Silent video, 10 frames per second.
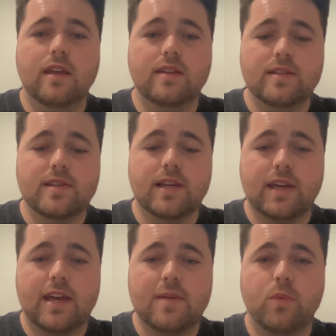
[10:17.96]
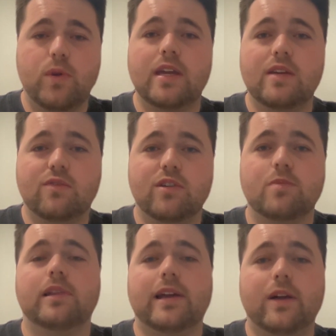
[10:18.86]
It is a game where every
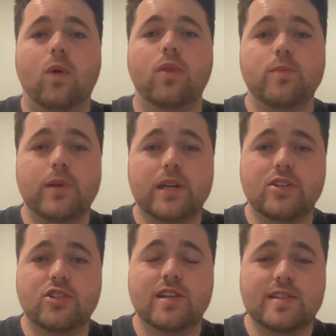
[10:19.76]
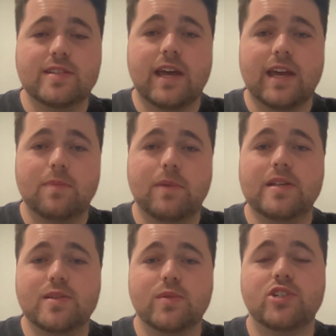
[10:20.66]
player on the pitch is a
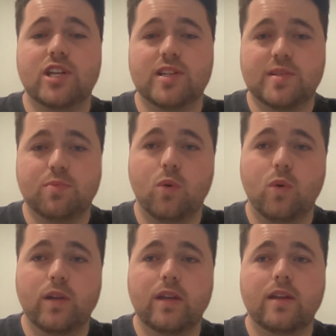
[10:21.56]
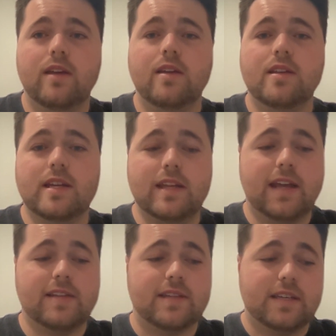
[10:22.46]
piece on a chessboard,
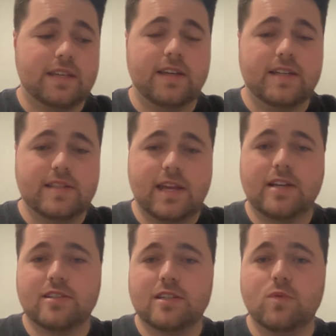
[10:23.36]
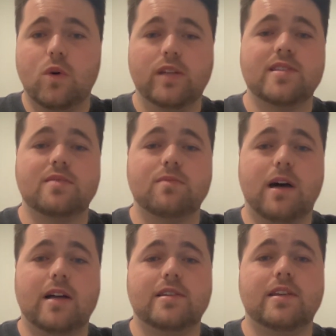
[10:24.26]
enacting exactly what a
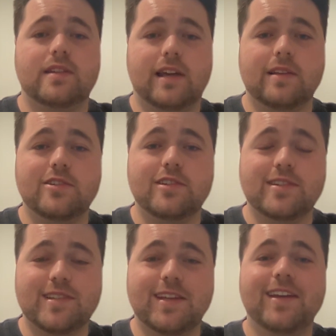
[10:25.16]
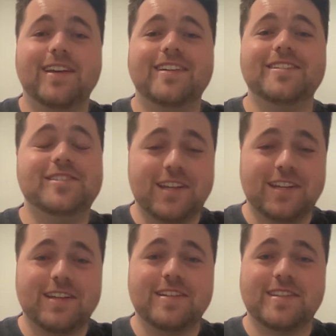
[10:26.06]
smart, intelligent,
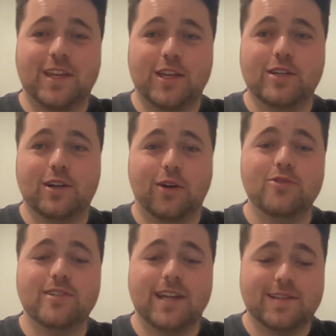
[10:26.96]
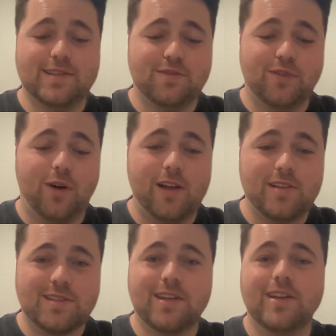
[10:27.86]
genius head coach has
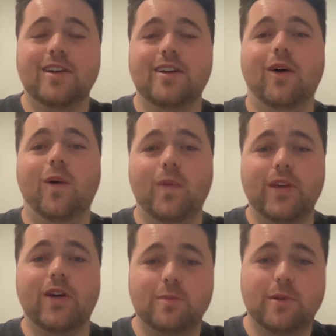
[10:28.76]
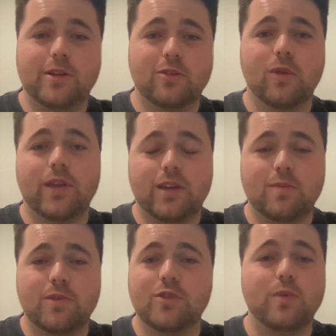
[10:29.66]
devised on their iPad or on their
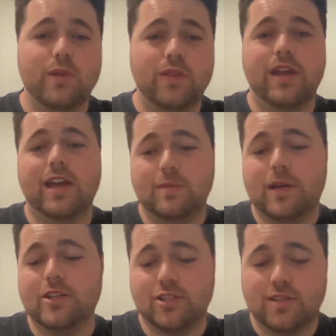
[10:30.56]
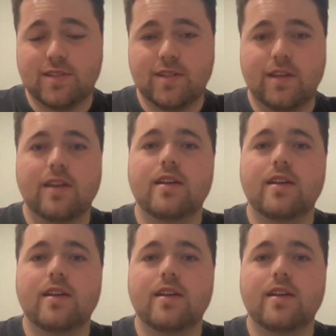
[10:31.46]
computer with their animations.